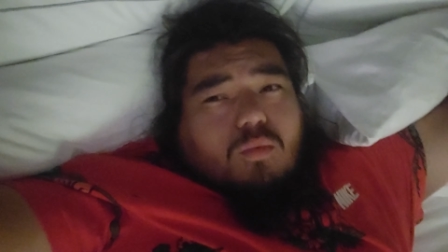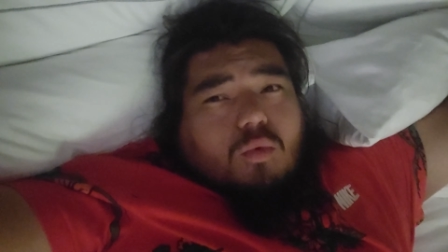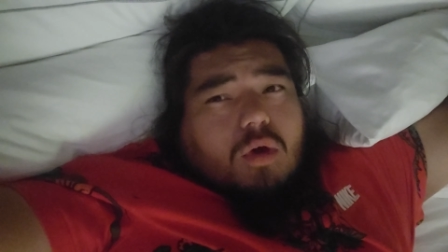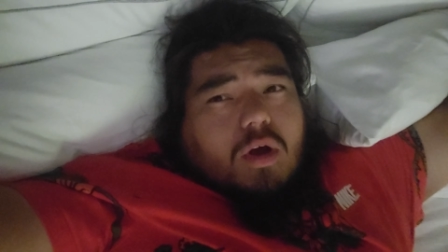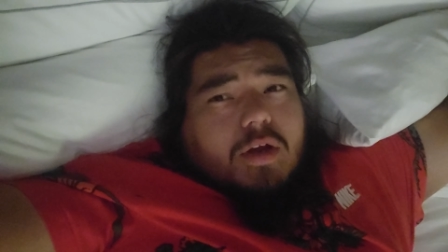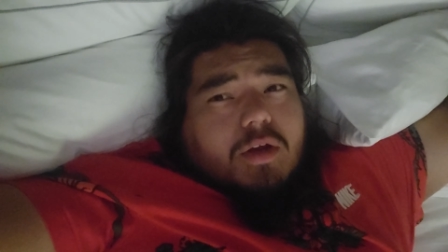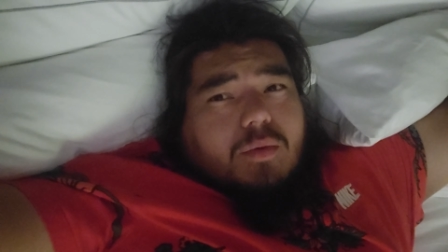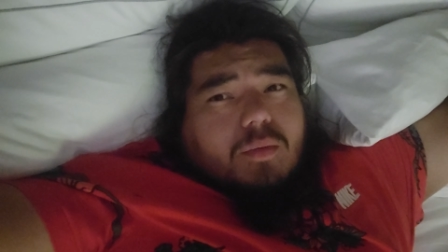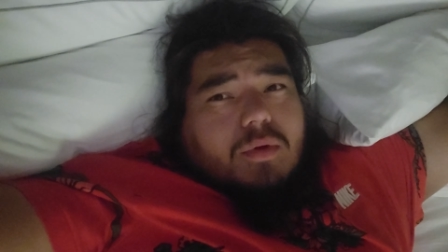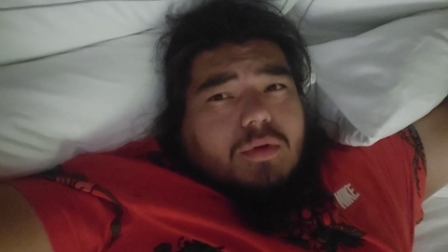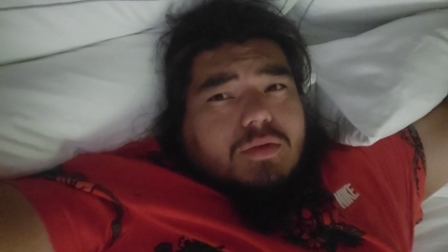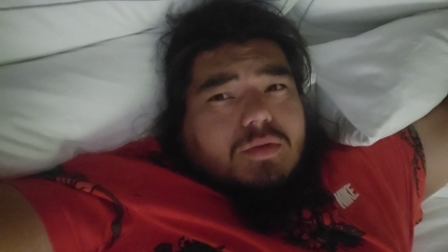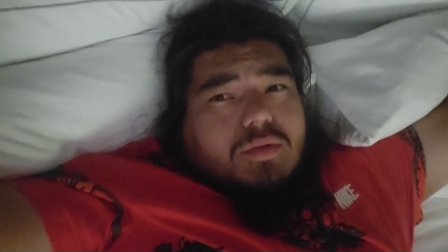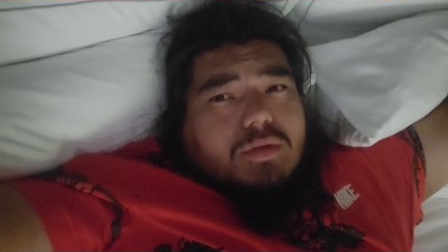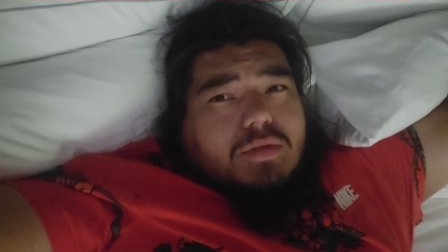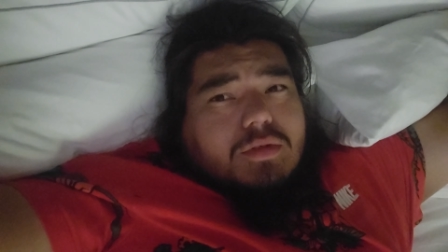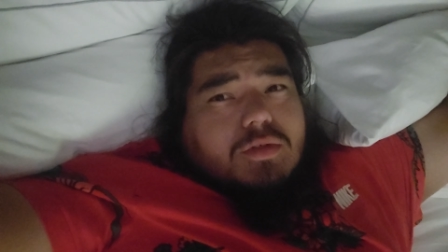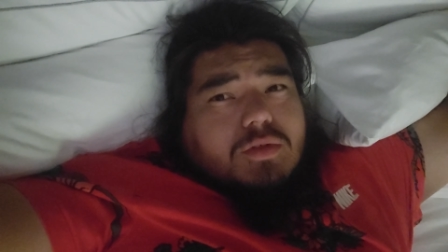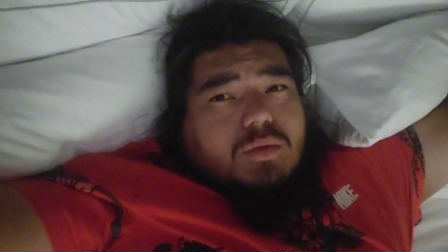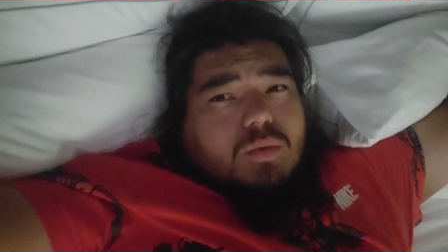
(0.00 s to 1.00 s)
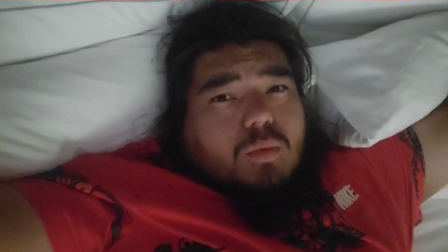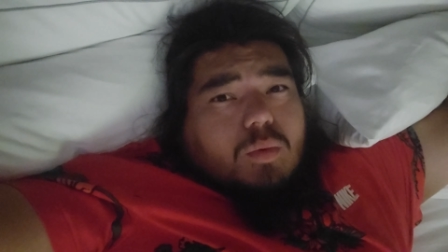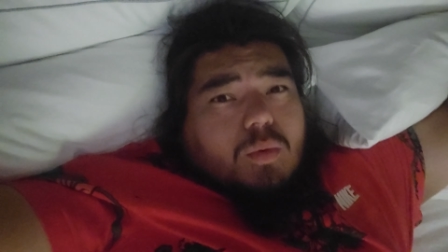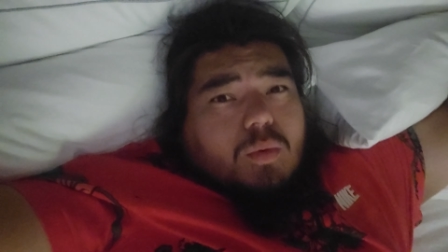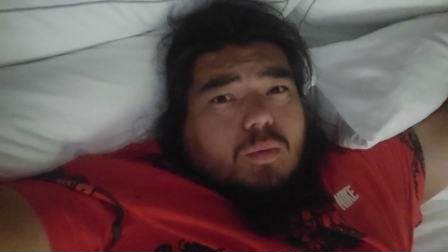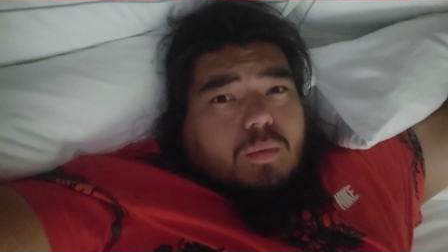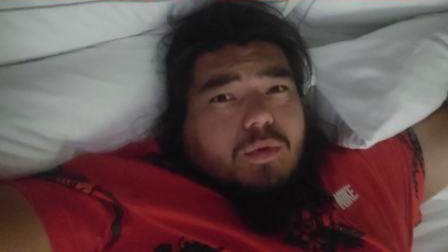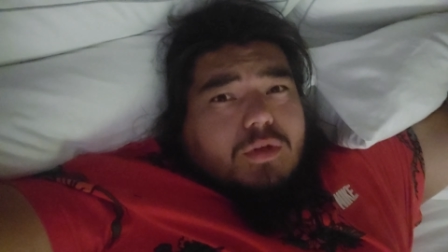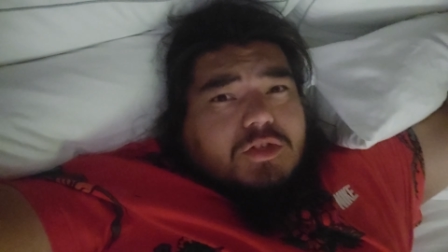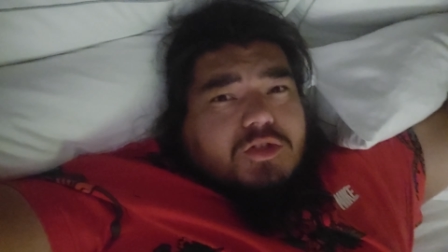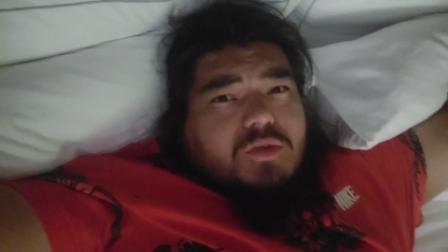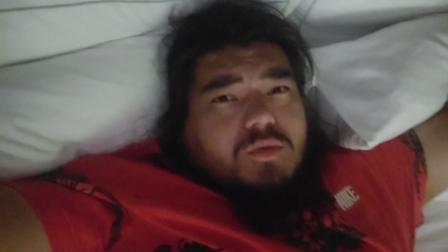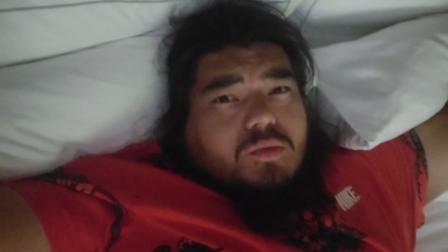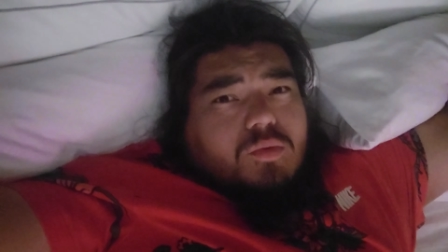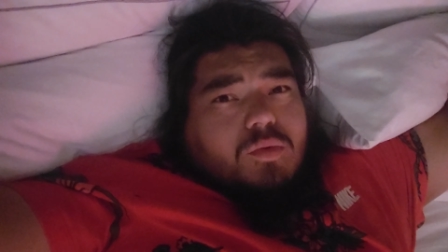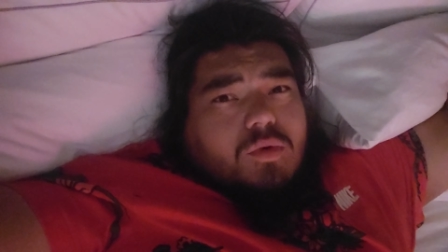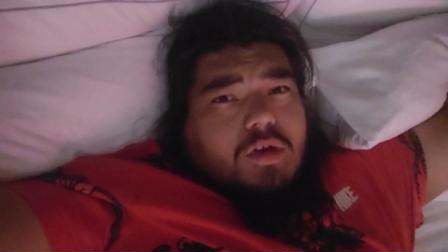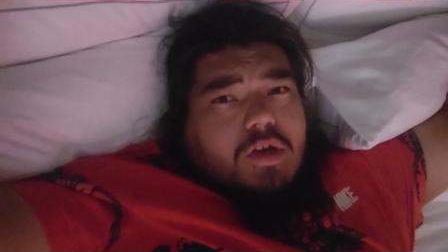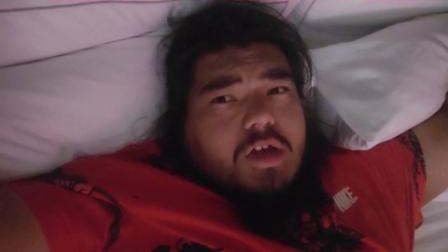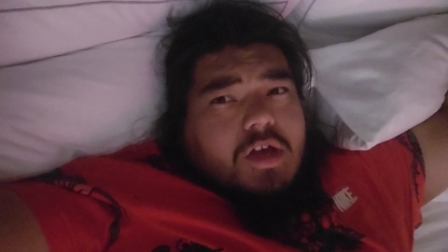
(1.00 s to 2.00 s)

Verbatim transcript: walking around to another store we went to.